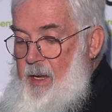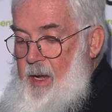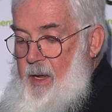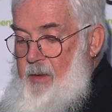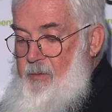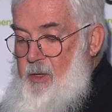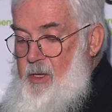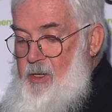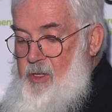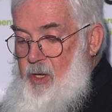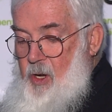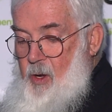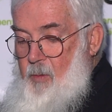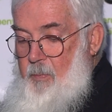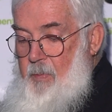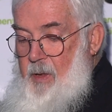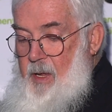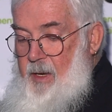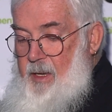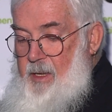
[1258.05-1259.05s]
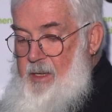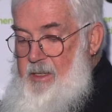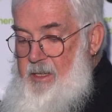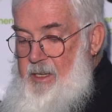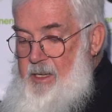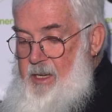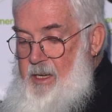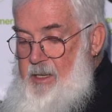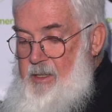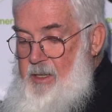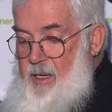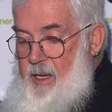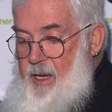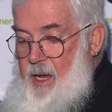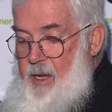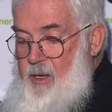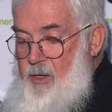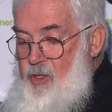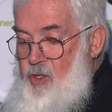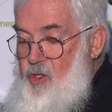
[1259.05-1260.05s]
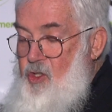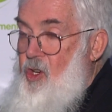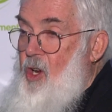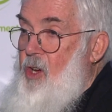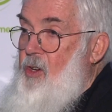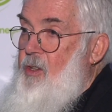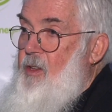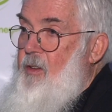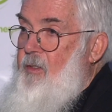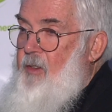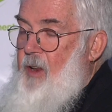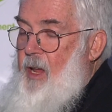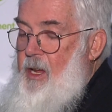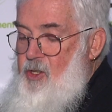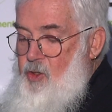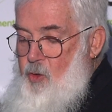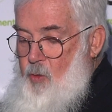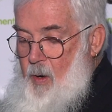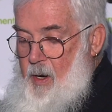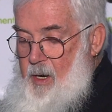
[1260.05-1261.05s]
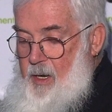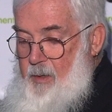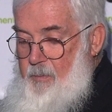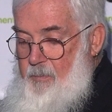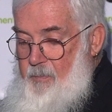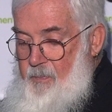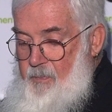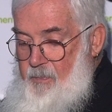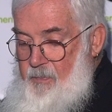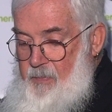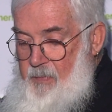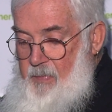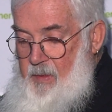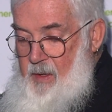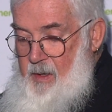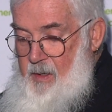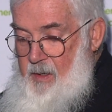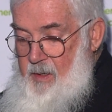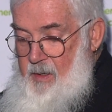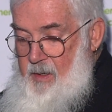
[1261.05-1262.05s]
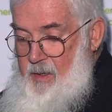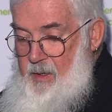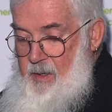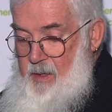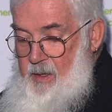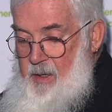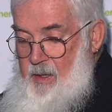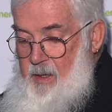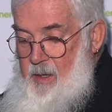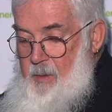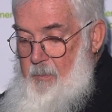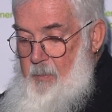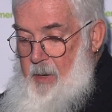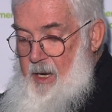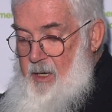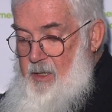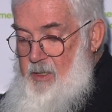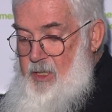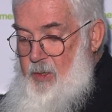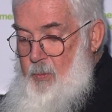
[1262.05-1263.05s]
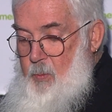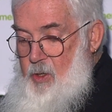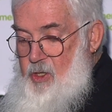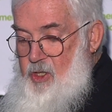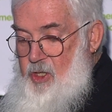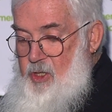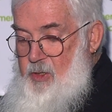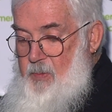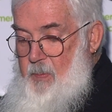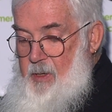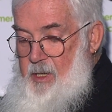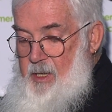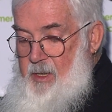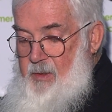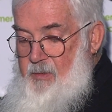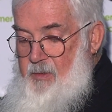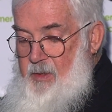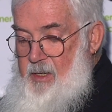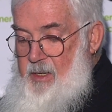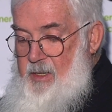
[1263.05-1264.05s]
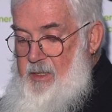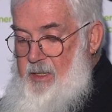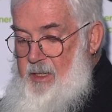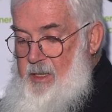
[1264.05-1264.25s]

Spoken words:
At the top, LED indicators showed the flash rate. Paddle switches beneath these